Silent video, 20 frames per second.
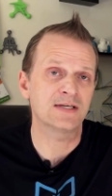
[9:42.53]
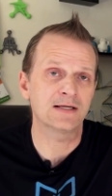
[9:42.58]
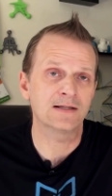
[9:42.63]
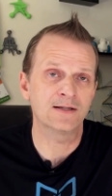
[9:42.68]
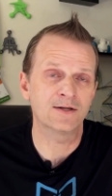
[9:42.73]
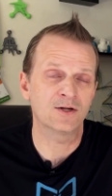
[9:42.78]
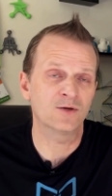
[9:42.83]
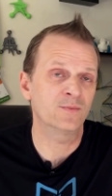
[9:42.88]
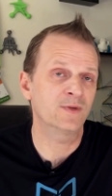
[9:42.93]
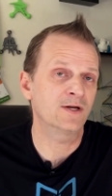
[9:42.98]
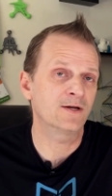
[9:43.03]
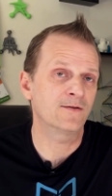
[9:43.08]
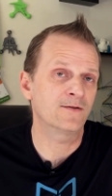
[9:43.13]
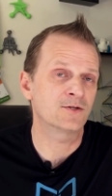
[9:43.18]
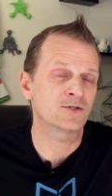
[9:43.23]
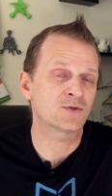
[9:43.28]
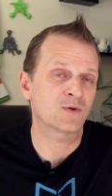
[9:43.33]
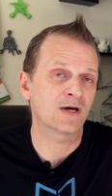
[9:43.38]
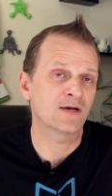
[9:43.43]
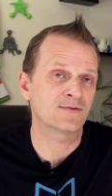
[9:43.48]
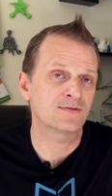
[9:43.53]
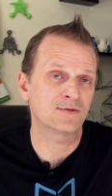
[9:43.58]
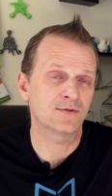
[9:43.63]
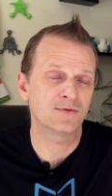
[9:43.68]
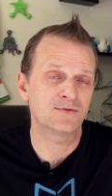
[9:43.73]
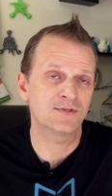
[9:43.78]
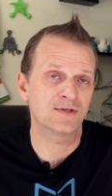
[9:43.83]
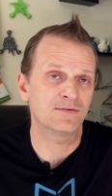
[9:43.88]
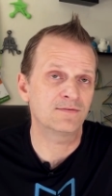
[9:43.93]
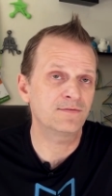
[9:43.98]
to see a little bit of the
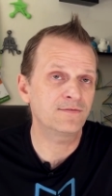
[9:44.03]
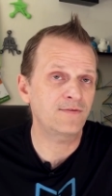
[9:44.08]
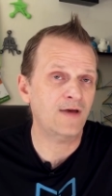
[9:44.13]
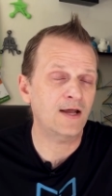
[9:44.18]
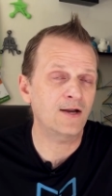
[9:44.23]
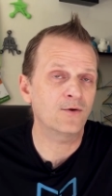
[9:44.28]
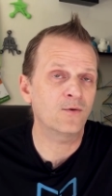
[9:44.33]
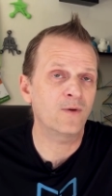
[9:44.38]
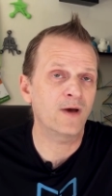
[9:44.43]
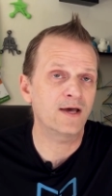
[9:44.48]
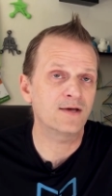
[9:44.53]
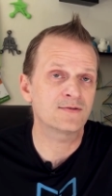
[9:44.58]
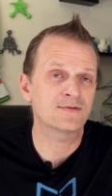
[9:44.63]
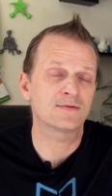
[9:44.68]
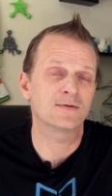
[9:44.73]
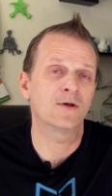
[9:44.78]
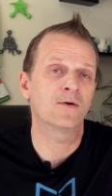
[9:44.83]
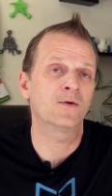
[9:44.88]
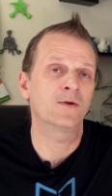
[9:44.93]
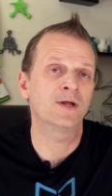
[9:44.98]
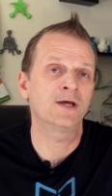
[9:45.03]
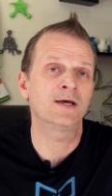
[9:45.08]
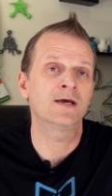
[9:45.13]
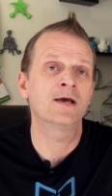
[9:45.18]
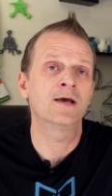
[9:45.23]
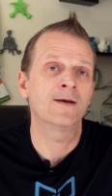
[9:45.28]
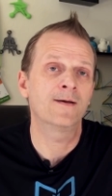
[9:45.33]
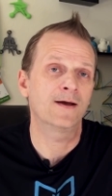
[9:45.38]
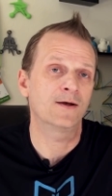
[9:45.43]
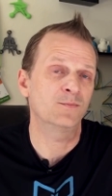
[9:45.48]
translucent fade away
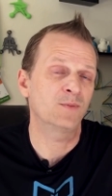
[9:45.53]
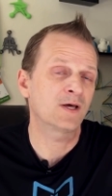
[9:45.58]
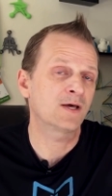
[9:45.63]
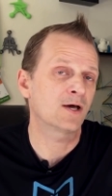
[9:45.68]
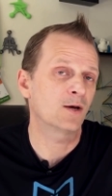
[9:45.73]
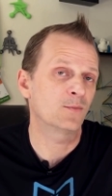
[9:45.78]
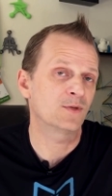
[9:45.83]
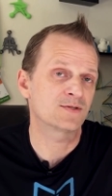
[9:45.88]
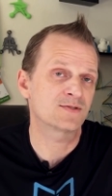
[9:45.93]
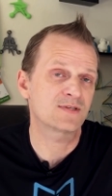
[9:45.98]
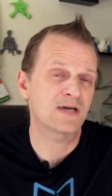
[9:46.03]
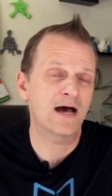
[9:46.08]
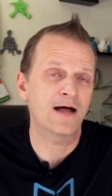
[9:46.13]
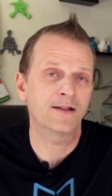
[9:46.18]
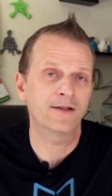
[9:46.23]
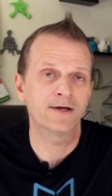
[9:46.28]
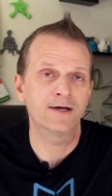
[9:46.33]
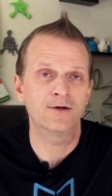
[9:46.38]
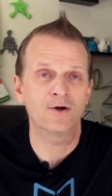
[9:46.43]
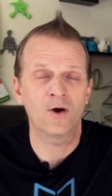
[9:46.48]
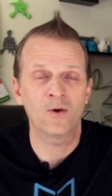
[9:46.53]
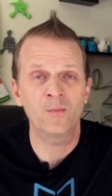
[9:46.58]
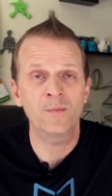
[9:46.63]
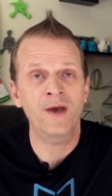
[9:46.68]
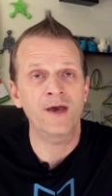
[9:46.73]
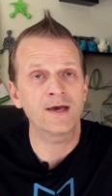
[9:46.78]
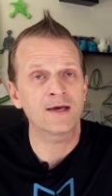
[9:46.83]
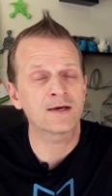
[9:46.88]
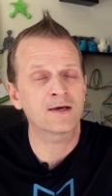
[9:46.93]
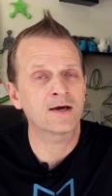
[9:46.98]
slowly and become a solid
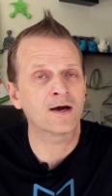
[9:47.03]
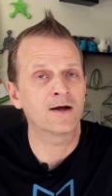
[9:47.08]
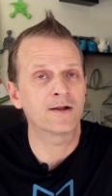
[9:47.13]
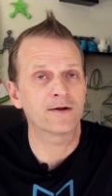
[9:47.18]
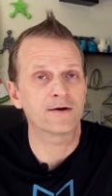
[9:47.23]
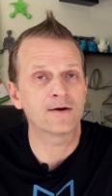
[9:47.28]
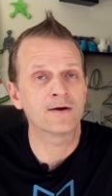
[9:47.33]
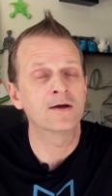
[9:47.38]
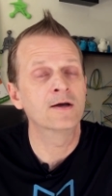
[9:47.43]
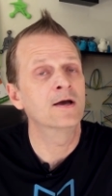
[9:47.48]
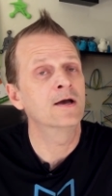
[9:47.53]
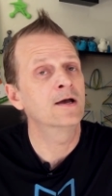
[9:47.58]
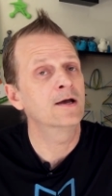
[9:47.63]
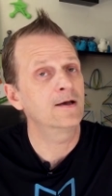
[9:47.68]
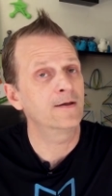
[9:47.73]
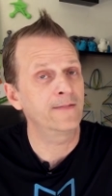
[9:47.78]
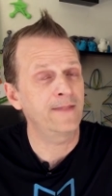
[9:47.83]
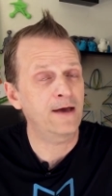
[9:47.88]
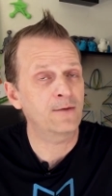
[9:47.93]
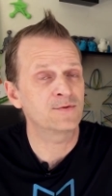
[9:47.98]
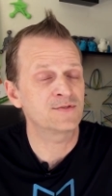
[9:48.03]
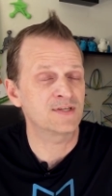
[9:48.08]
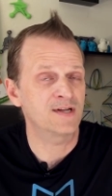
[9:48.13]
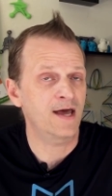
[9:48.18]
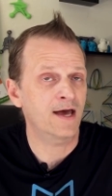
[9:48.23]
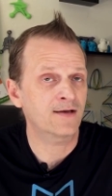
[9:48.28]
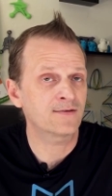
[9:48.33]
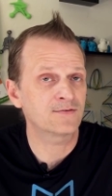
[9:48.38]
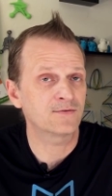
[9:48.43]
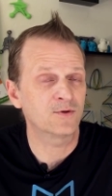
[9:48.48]
opaque color. And that was
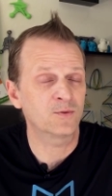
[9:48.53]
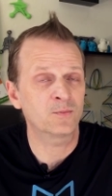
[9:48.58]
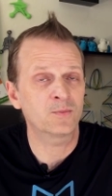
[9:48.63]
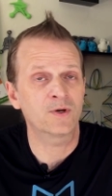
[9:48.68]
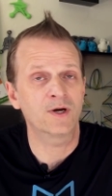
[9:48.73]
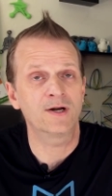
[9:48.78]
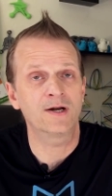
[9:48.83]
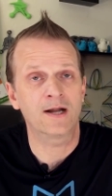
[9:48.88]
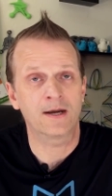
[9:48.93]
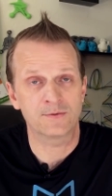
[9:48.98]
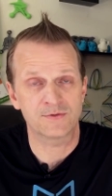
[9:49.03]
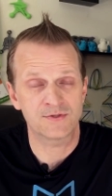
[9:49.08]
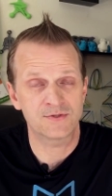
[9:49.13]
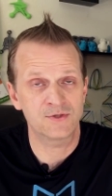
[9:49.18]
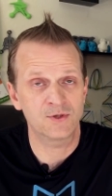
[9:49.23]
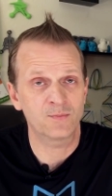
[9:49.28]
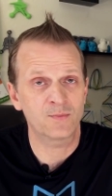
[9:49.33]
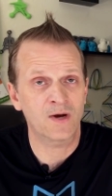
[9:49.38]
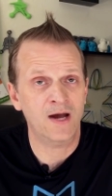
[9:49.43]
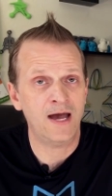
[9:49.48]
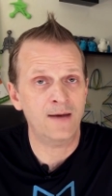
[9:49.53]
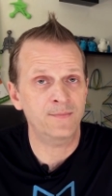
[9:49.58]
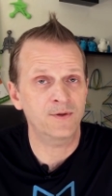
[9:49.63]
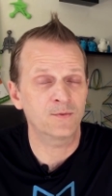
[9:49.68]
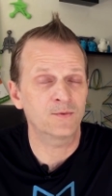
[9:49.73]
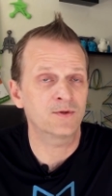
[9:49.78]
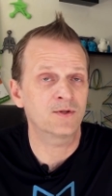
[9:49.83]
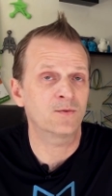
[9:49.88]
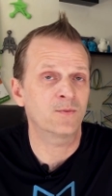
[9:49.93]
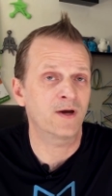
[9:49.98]
an excellent print. I was super
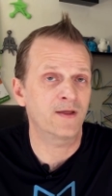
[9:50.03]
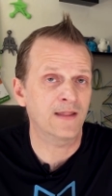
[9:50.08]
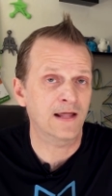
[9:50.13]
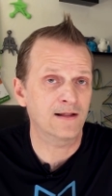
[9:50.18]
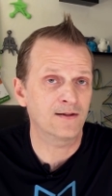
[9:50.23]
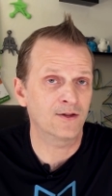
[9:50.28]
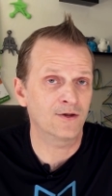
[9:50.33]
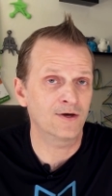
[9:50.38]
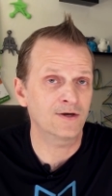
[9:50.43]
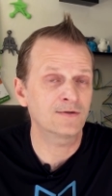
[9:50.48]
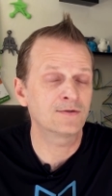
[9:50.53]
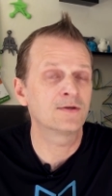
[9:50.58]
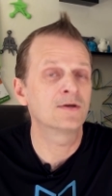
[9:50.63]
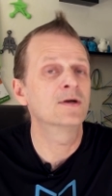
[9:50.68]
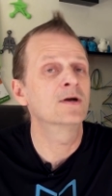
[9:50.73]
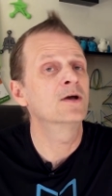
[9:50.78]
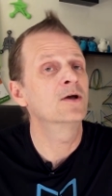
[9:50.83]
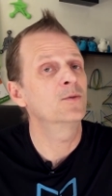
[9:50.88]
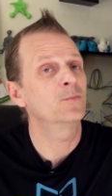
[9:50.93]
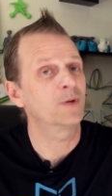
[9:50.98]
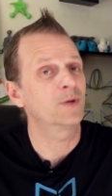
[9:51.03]
happy with the way that looked,